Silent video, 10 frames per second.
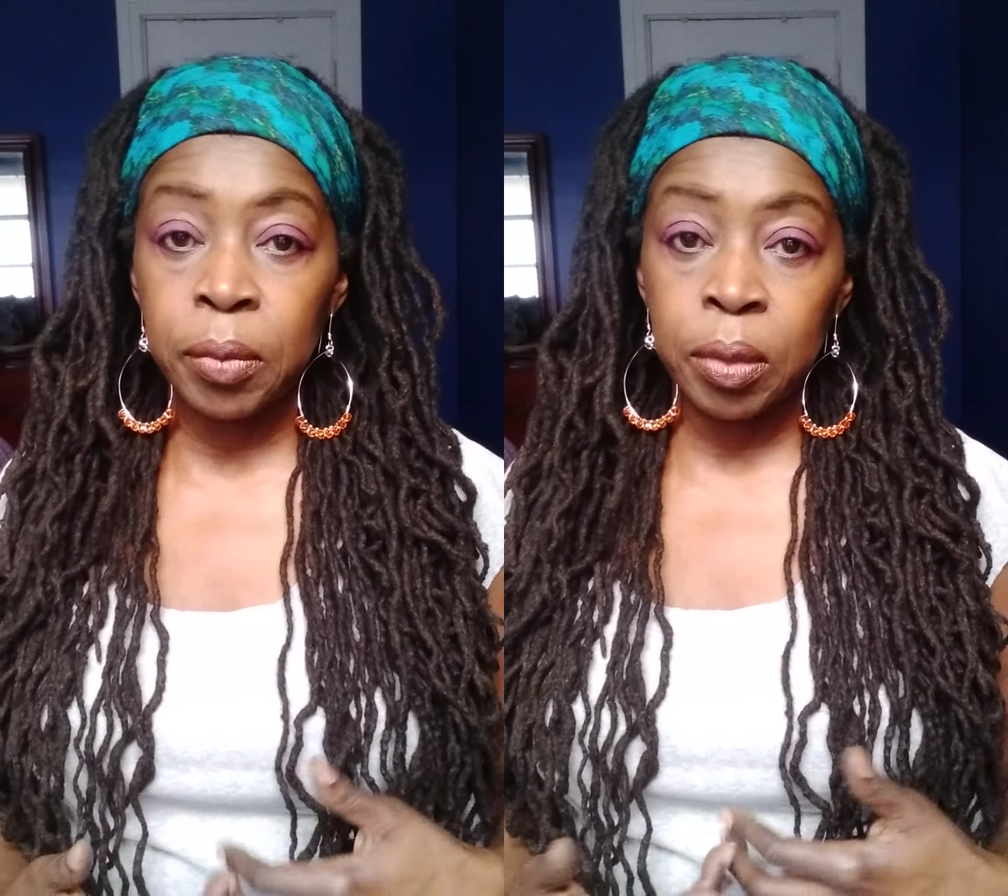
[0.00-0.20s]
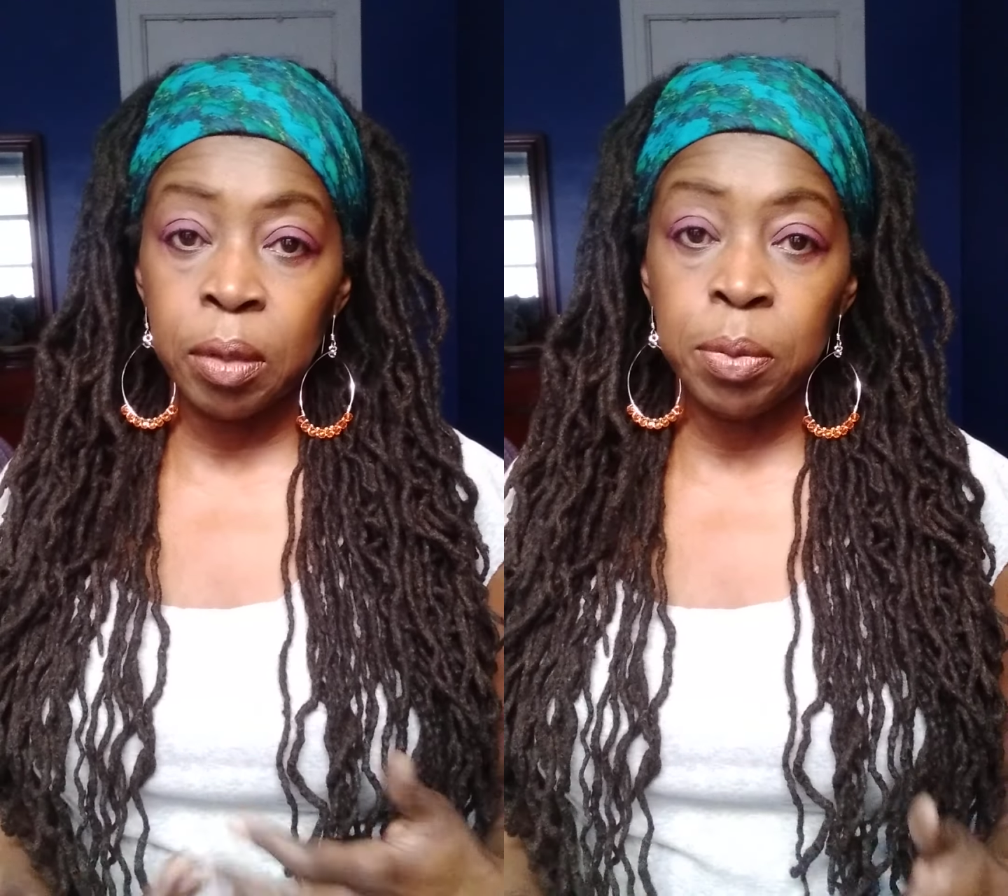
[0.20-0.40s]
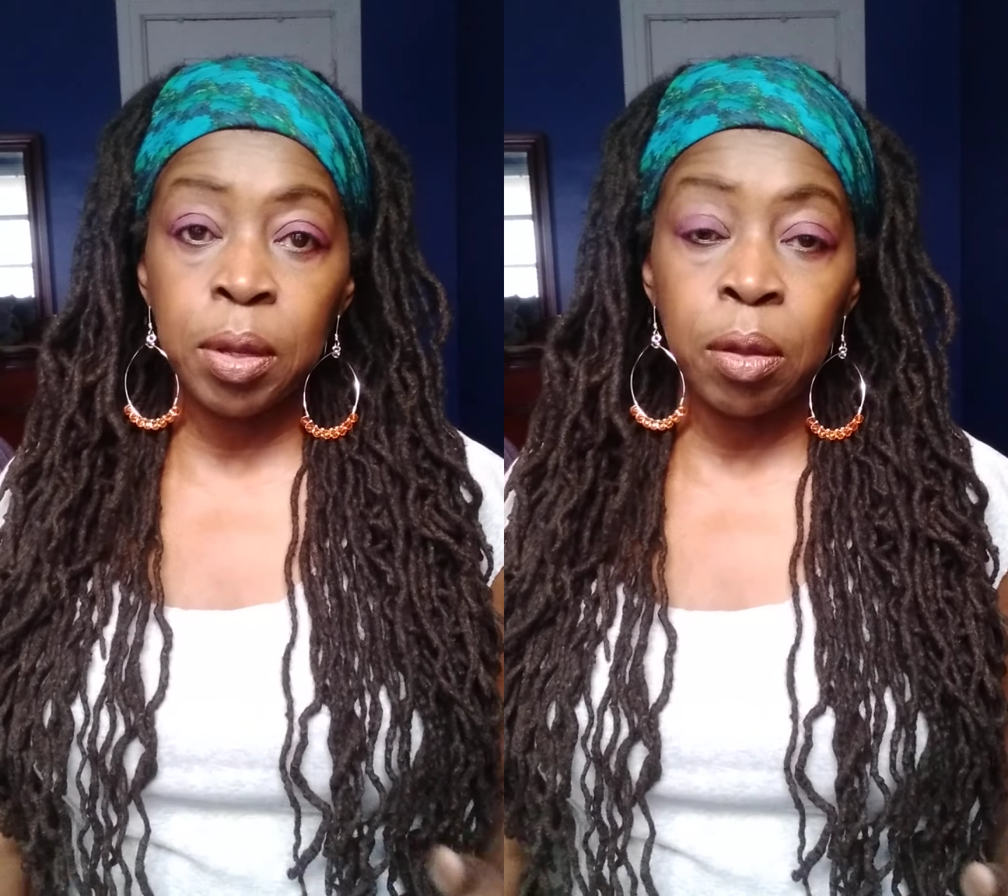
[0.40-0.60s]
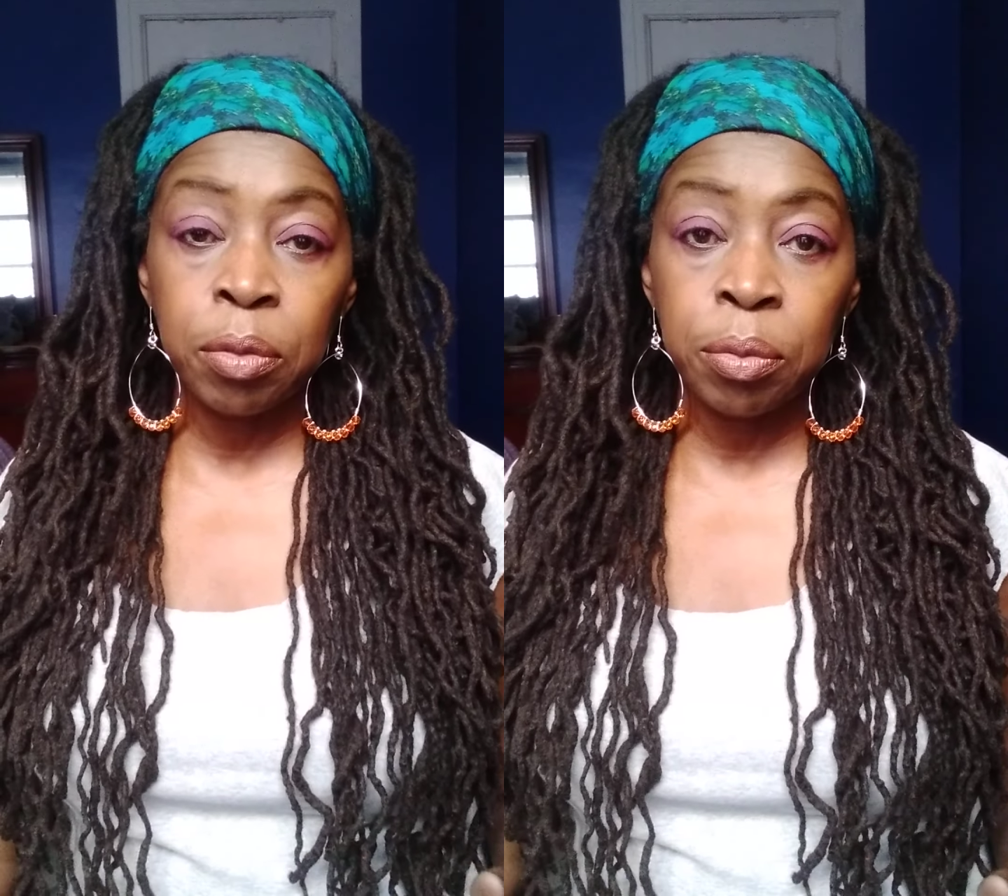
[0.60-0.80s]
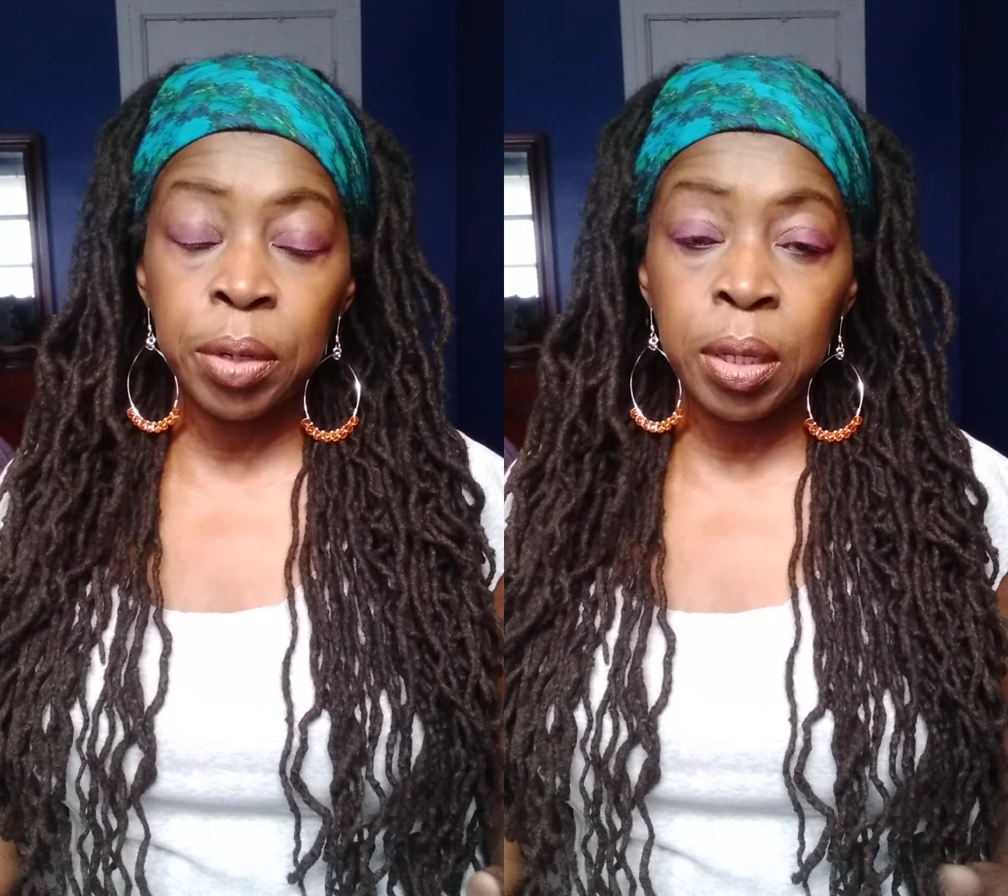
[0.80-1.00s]
Could be all
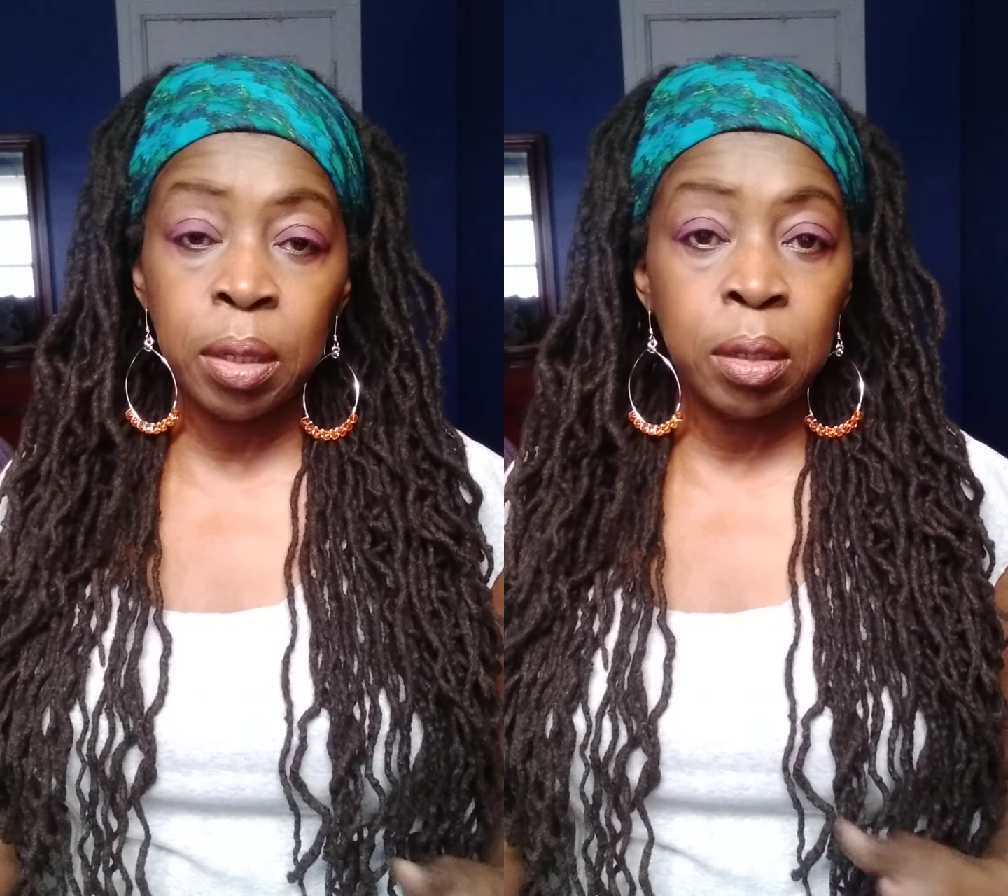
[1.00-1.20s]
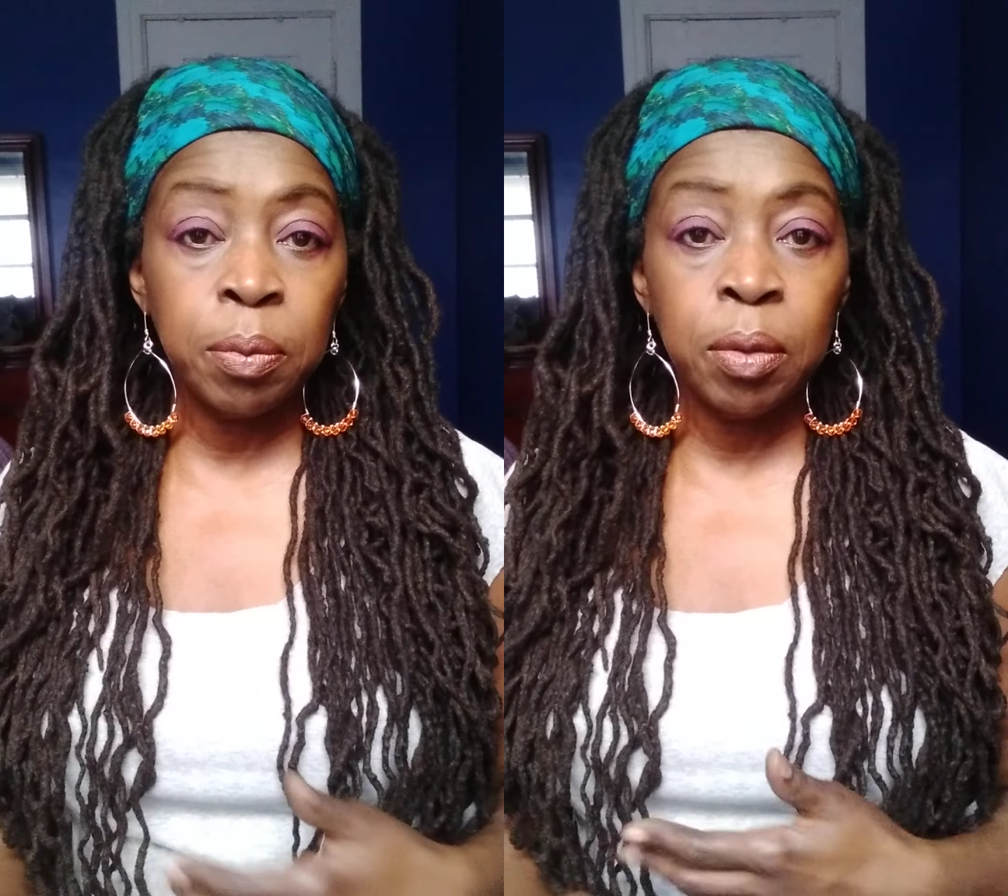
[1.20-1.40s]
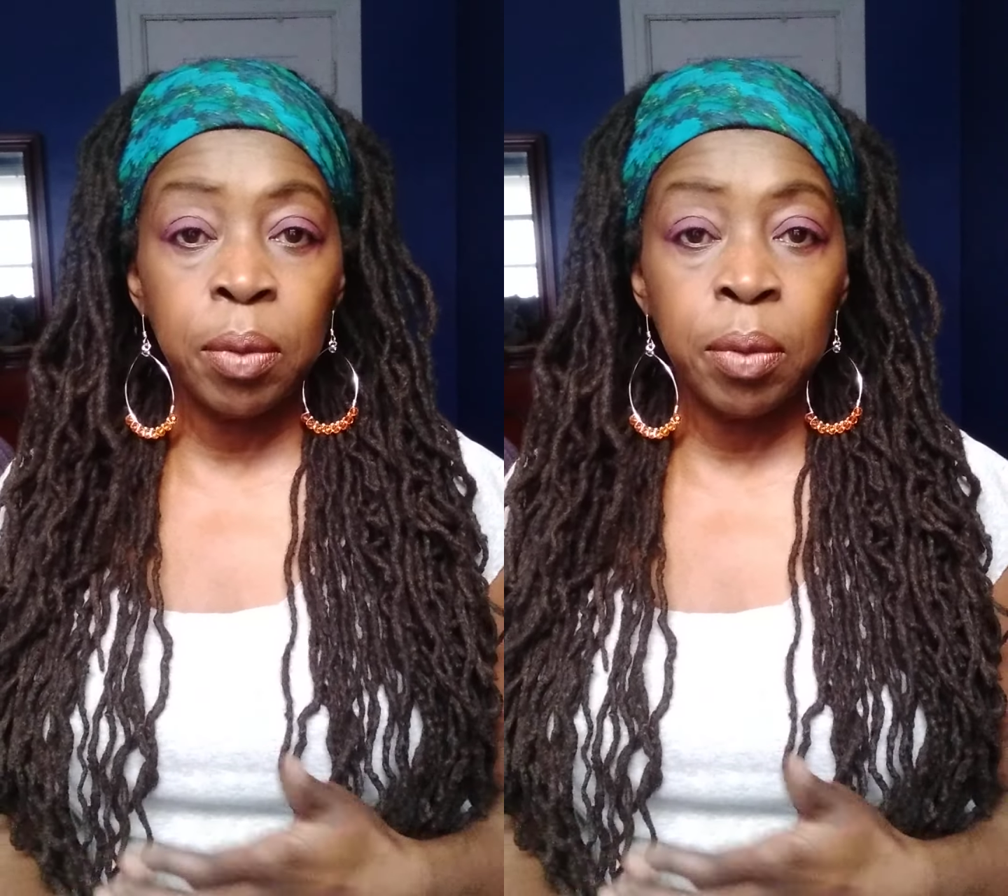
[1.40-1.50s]
three, could be